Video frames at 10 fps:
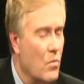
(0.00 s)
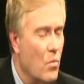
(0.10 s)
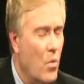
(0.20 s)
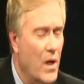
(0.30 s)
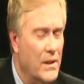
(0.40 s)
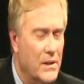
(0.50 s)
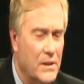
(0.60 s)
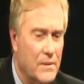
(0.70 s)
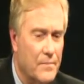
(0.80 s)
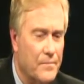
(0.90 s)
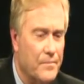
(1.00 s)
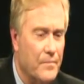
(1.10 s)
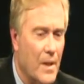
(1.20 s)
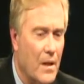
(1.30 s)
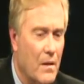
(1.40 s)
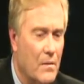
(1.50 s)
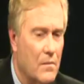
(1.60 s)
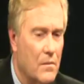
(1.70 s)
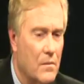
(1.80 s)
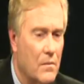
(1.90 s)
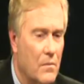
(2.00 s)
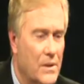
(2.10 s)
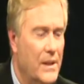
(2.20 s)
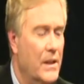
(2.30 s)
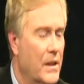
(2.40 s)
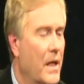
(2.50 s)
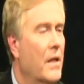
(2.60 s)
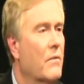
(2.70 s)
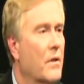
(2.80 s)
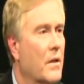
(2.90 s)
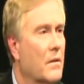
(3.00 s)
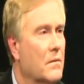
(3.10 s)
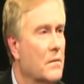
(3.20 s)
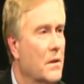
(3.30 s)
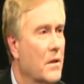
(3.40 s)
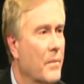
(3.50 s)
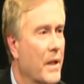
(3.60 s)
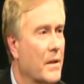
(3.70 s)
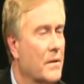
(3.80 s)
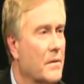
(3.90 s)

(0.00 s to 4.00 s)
Was was he an angry young man?